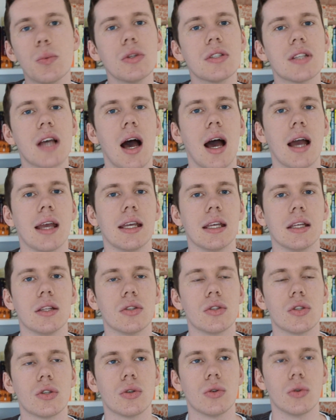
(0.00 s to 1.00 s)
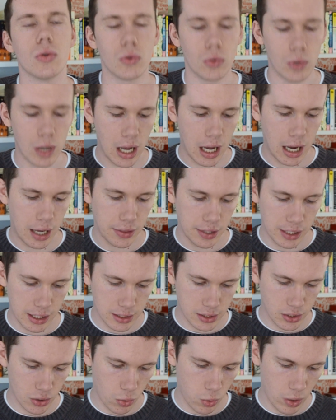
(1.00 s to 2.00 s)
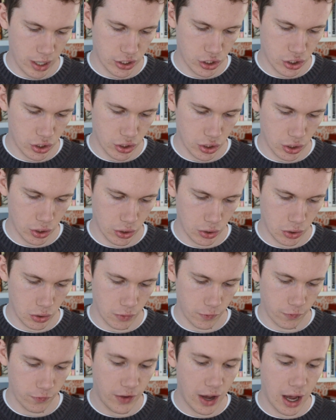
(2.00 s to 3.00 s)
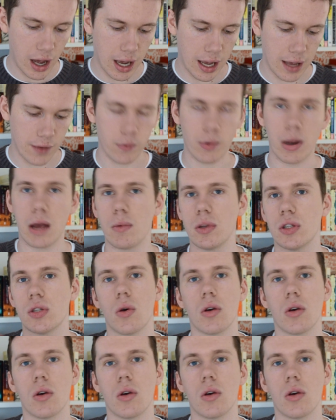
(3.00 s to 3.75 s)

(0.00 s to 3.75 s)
And this will tie into, I think it's question 5,